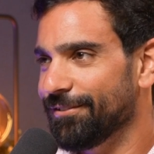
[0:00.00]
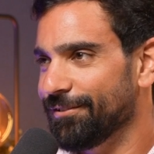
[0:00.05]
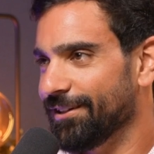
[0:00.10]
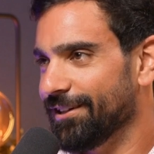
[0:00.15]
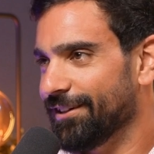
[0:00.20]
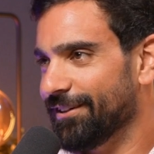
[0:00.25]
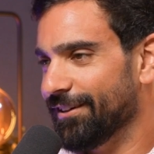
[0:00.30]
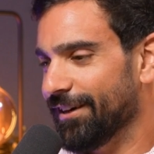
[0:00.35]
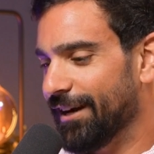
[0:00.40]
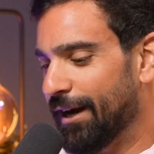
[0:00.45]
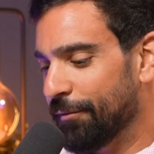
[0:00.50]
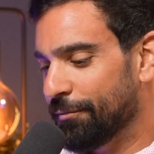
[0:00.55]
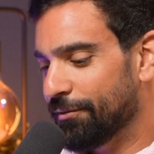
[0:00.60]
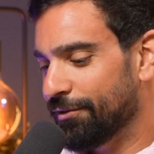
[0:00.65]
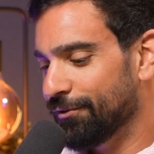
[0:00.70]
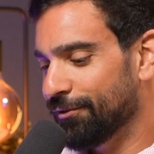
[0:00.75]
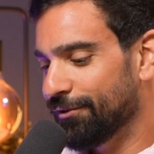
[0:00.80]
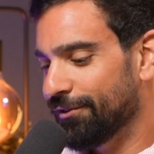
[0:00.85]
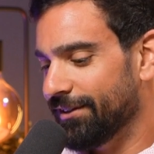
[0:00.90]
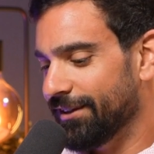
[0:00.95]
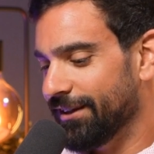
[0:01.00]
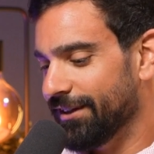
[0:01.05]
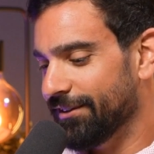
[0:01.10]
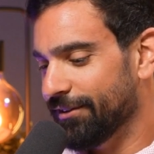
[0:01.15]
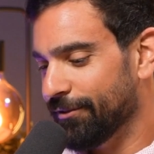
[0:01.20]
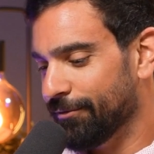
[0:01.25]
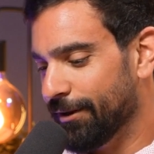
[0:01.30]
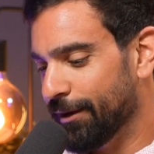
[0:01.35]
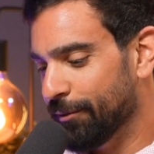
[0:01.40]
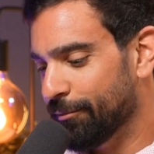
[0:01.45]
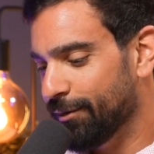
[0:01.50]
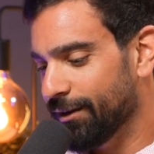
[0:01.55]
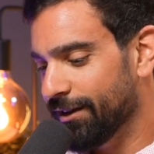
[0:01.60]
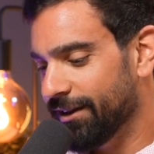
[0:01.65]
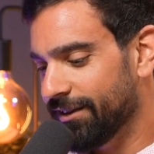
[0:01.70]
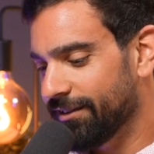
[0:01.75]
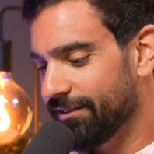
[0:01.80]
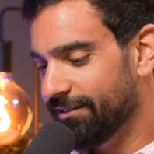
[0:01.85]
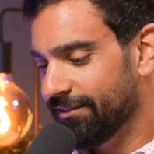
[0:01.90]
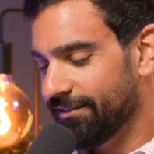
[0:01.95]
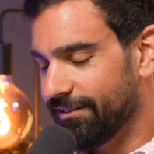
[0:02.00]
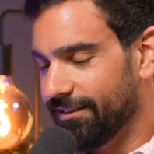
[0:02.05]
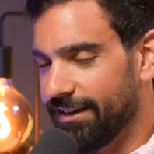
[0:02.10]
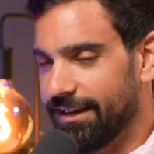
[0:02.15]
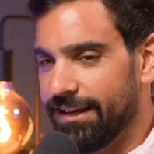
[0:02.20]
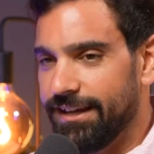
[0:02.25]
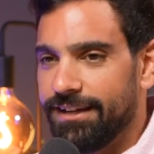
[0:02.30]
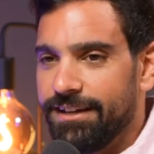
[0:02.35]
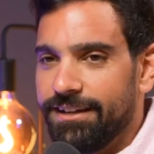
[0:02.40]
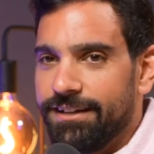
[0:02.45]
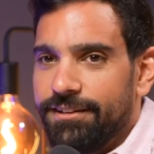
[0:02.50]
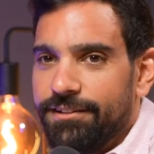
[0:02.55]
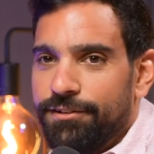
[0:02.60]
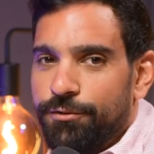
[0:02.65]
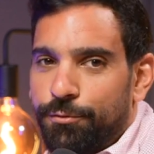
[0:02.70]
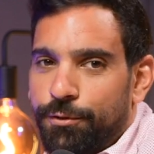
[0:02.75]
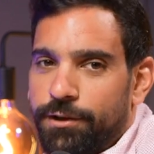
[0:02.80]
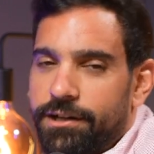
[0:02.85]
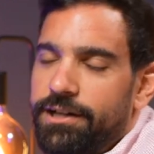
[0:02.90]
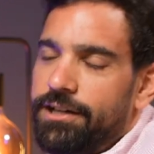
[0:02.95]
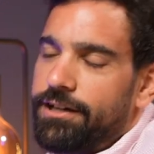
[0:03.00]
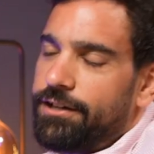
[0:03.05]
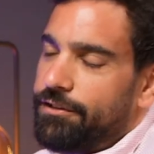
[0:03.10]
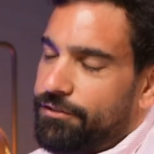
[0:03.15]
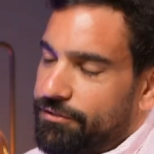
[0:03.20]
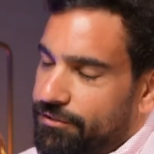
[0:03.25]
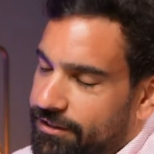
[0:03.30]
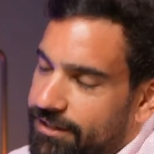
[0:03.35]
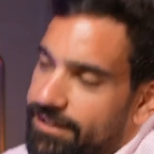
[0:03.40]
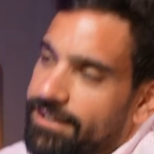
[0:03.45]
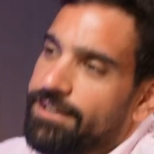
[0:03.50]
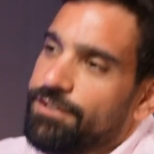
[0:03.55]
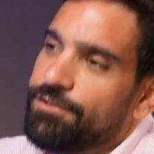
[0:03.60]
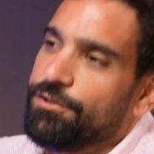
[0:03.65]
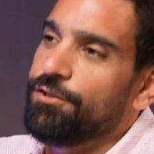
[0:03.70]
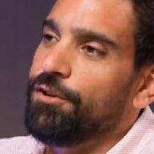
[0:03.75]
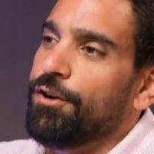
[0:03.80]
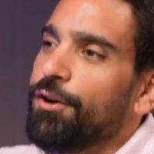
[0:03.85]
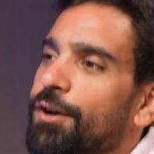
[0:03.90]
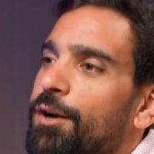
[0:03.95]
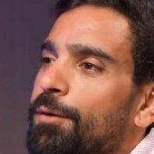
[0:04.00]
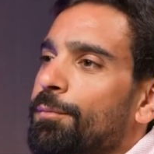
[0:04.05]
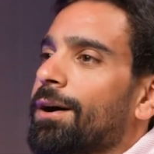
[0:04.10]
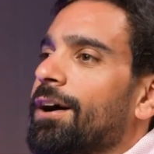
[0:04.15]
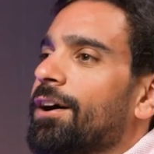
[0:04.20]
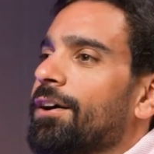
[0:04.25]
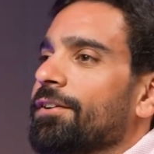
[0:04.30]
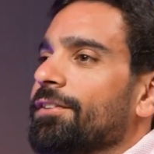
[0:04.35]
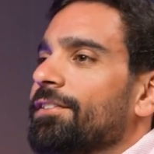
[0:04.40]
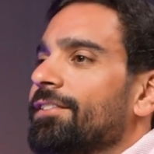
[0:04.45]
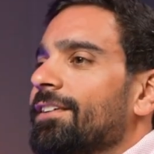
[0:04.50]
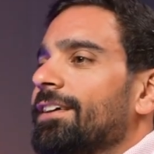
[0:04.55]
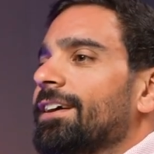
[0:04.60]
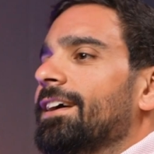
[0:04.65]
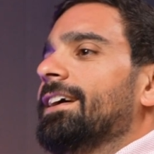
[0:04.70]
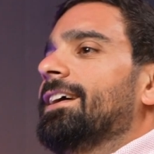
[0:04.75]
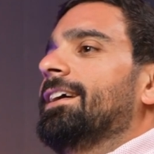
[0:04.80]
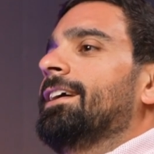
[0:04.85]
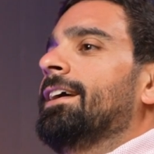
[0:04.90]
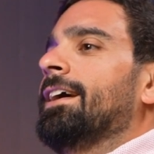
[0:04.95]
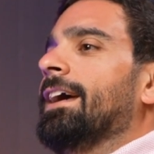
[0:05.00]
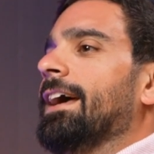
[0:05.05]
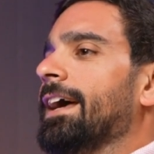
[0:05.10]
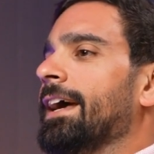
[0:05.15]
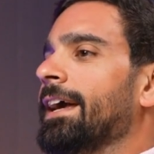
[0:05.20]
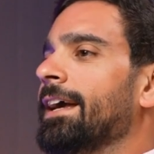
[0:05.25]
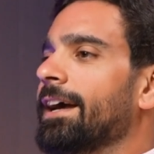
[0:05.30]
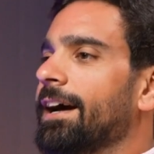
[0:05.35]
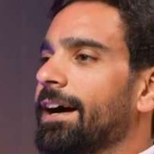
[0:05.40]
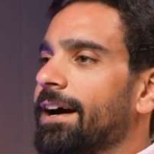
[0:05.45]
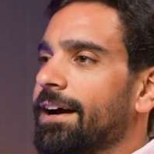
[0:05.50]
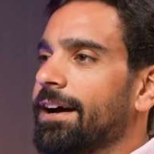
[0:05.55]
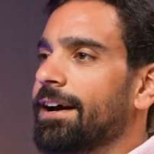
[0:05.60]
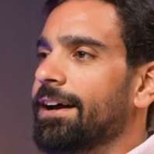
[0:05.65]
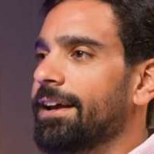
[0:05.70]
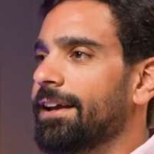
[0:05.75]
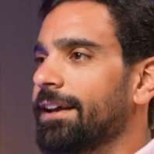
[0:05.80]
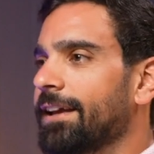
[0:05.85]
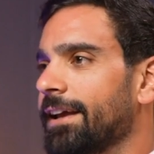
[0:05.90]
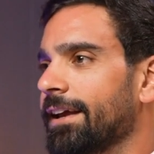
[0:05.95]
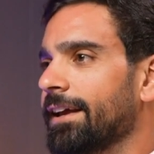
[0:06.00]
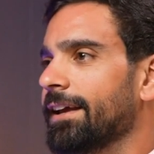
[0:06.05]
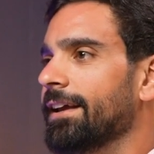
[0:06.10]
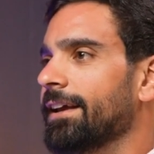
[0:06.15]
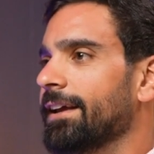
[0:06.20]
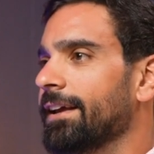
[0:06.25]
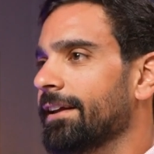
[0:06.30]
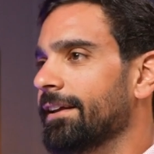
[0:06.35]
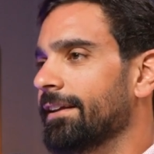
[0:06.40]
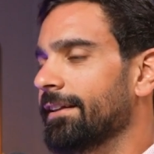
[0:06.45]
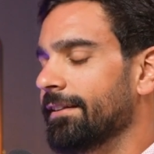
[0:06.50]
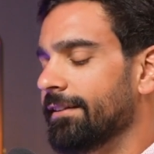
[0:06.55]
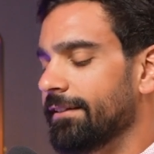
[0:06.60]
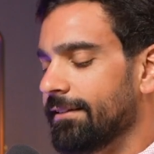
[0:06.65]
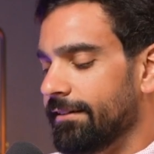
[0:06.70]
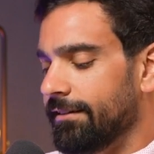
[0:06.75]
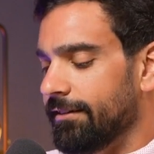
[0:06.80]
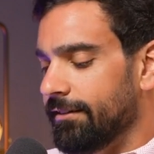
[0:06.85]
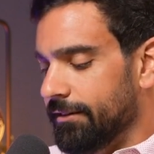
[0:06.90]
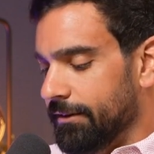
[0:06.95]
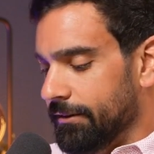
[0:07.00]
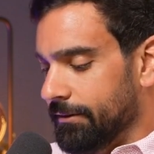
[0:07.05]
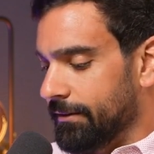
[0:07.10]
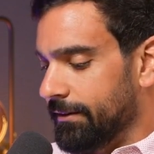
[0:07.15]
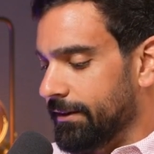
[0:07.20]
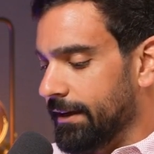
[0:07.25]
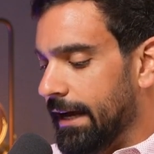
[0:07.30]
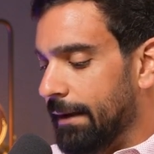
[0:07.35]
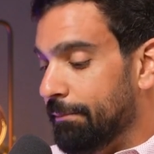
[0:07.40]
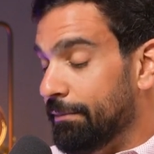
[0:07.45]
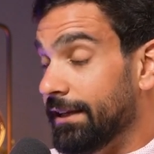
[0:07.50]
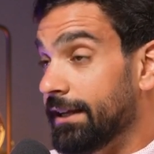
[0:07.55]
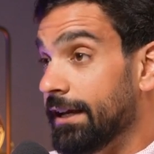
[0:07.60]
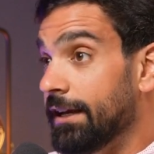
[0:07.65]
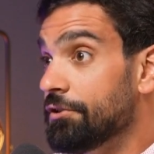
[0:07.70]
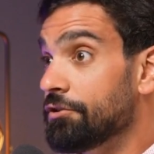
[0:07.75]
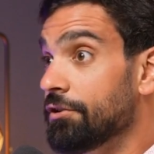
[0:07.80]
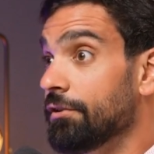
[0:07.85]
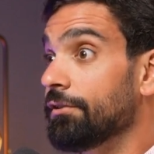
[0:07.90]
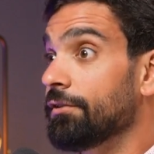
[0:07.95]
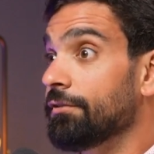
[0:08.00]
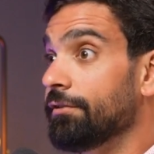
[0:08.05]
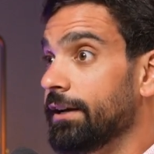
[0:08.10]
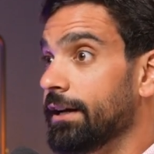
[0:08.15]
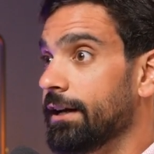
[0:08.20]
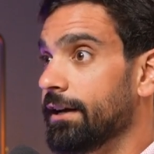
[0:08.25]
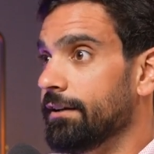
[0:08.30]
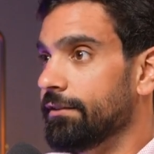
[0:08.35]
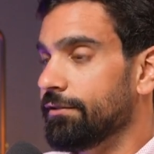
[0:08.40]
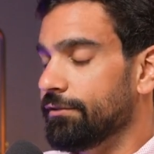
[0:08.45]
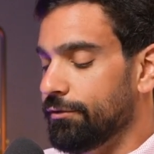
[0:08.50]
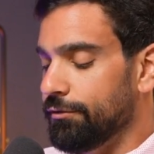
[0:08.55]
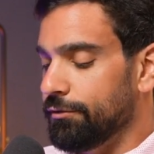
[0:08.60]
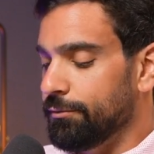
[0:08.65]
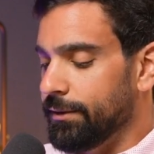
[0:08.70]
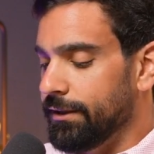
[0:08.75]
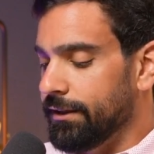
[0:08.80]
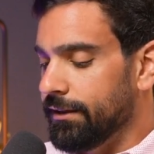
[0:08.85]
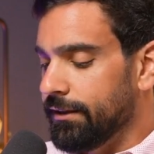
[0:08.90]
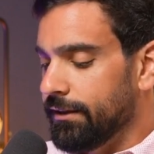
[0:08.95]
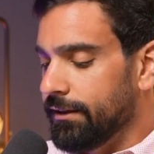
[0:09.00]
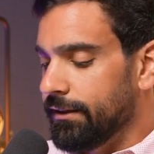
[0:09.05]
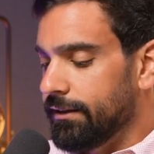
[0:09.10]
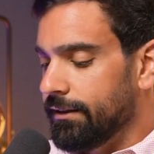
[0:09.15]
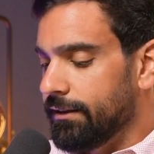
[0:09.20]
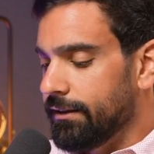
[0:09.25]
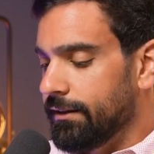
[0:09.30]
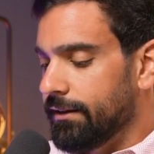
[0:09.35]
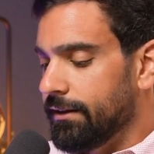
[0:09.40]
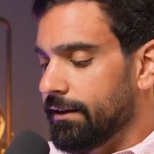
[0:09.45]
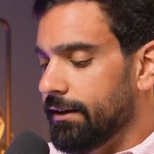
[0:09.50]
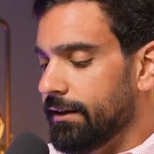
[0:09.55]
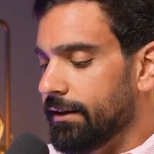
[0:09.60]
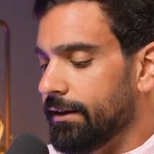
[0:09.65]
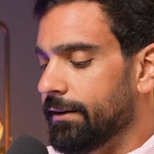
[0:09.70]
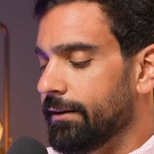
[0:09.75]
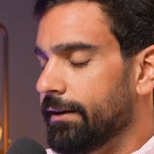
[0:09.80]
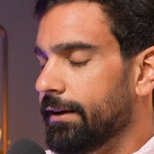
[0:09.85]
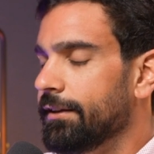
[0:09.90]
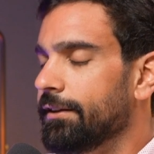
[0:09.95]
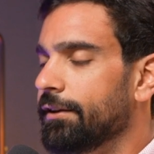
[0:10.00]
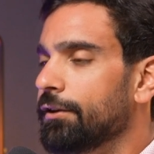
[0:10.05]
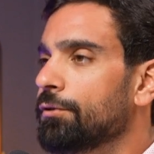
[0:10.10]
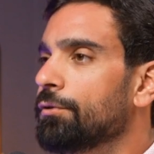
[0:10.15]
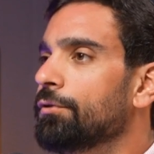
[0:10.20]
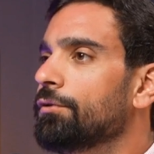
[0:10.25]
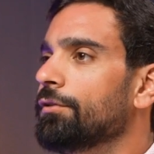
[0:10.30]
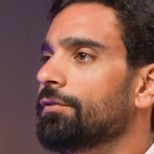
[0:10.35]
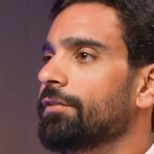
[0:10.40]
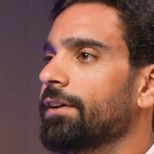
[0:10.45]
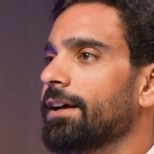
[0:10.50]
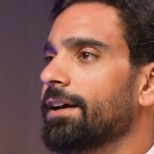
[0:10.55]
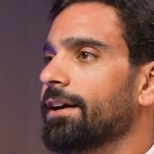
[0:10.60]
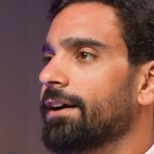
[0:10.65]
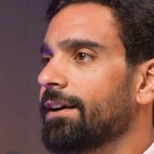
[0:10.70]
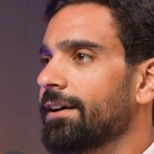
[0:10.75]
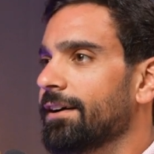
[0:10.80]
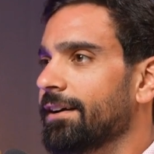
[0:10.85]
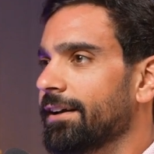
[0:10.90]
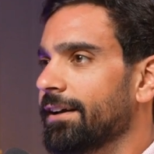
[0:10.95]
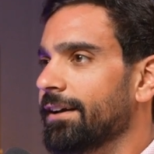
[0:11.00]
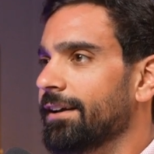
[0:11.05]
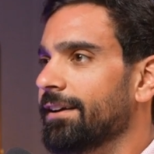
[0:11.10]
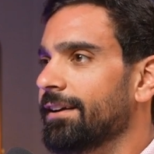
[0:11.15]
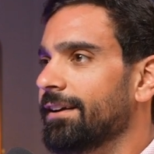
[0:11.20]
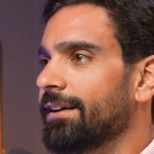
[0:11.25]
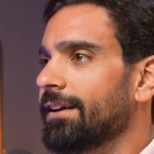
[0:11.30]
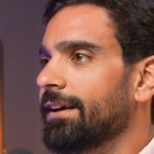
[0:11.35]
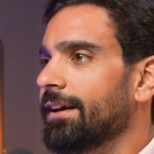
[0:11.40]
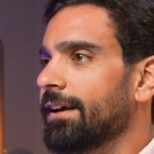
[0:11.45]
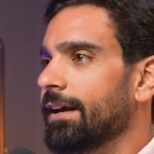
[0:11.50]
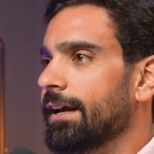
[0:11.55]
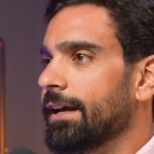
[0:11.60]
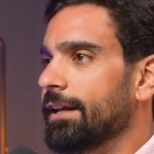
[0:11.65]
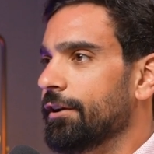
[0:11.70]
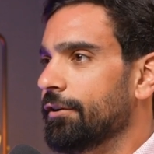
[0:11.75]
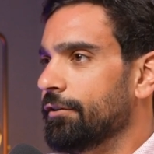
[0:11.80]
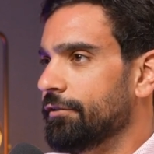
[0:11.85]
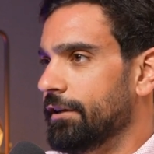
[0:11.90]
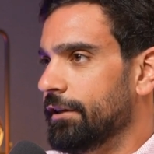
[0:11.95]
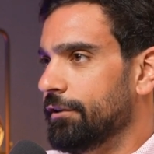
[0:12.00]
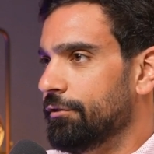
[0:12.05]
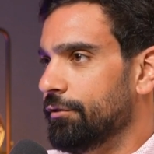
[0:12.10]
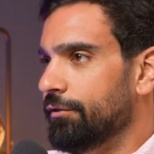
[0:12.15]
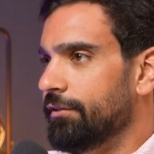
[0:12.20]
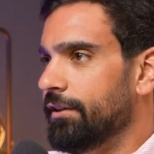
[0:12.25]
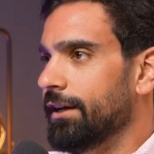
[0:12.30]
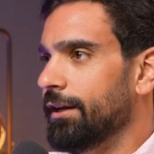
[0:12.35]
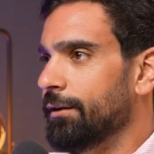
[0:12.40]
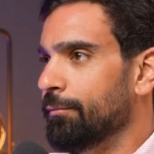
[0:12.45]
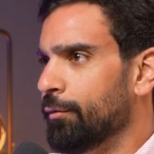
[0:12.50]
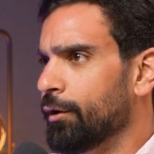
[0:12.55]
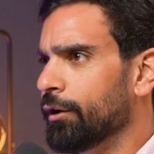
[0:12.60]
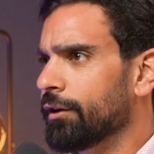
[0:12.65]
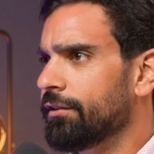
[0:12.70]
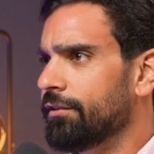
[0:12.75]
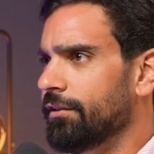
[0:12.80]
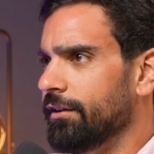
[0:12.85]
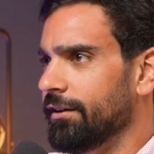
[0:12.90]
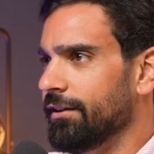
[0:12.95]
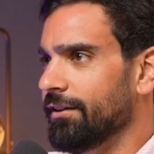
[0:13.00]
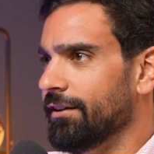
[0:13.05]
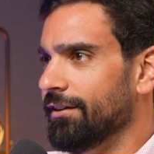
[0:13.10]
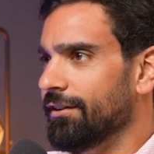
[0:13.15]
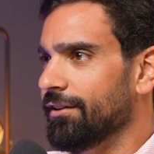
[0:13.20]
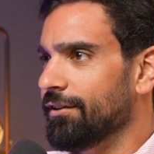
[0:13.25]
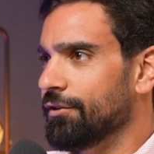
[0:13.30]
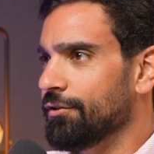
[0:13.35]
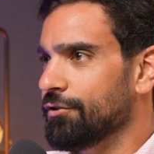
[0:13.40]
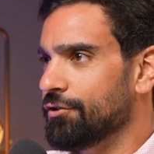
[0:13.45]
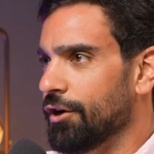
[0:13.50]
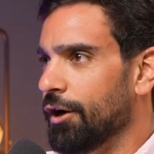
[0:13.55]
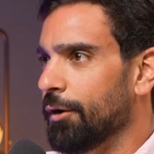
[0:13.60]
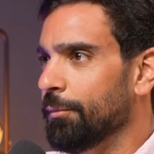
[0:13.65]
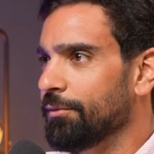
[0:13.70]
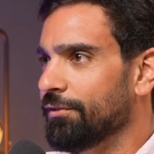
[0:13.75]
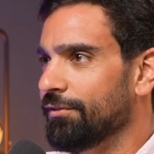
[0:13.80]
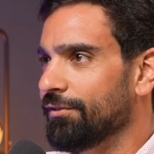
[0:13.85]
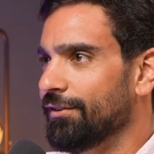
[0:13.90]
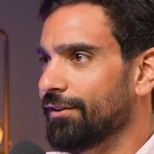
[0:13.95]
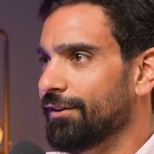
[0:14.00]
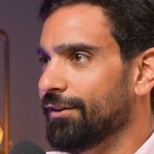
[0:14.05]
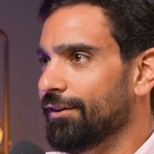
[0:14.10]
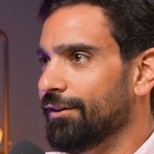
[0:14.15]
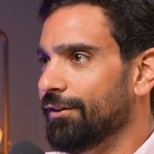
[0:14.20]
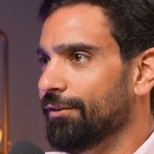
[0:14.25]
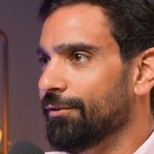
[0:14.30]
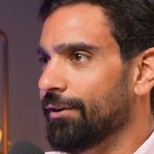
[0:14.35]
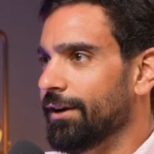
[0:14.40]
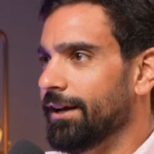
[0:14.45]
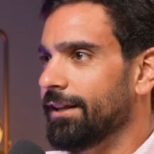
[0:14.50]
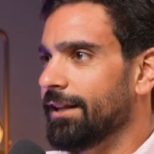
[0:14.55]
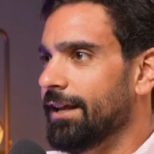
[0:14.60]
we are absolutely in the right place, and we're here today to talk about AI and the applications of AI, and the use of AI in our day-to-day marketing jobs, right?